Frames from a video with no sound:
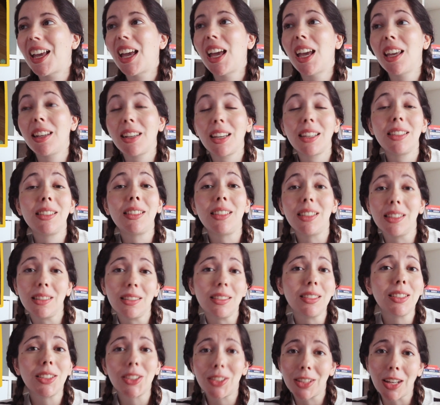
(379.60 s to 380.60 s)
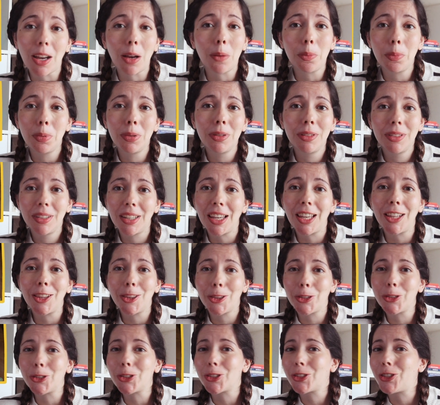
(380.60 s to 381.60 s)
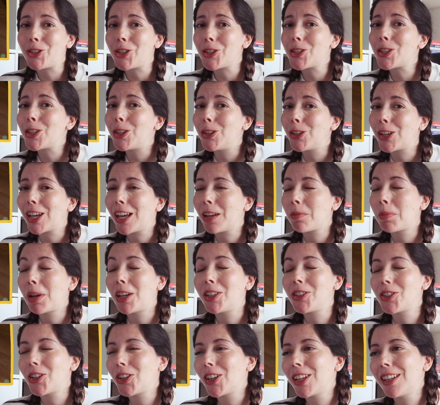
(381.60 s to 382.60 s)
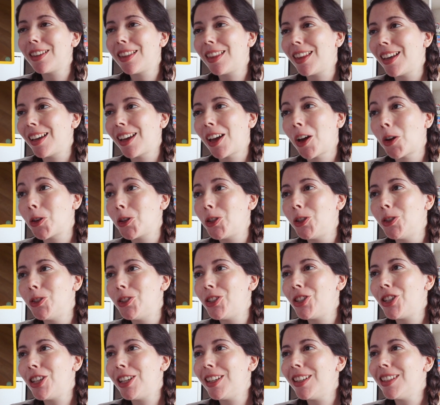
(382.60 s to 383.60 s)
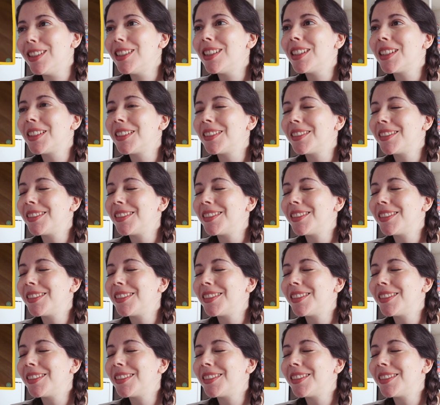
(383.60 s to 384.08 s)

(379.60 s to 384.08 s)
And I still stop and look at my dog and think how cute she is.